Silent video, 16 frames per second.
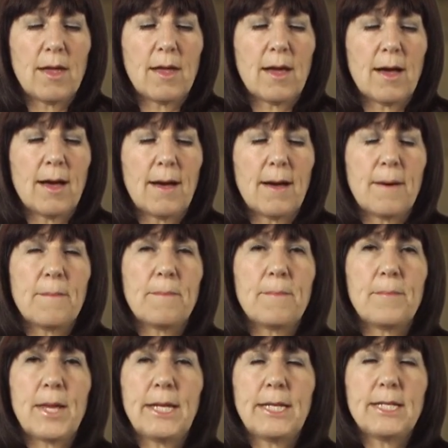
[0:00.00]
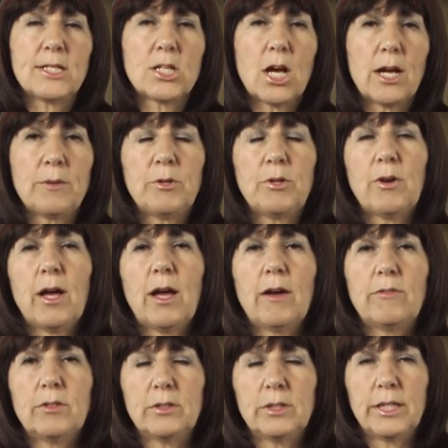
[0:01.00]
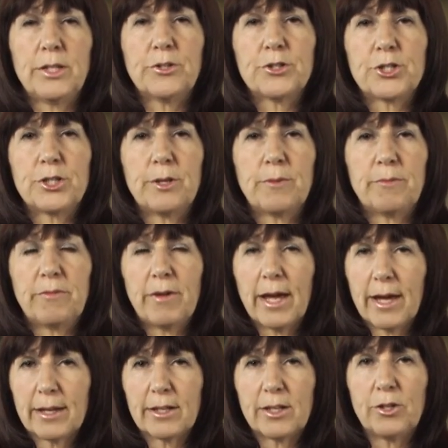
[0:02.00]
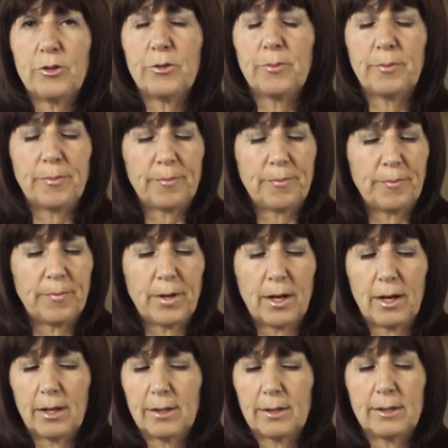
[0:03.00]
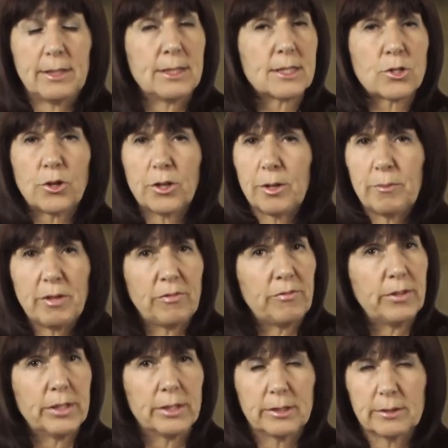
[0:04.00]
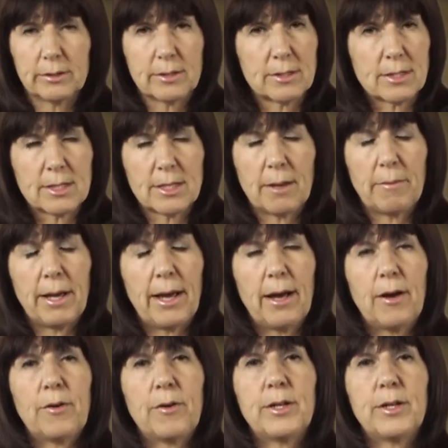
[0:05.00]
anytime you have a leadership vacuum, it's going to be filled somehow.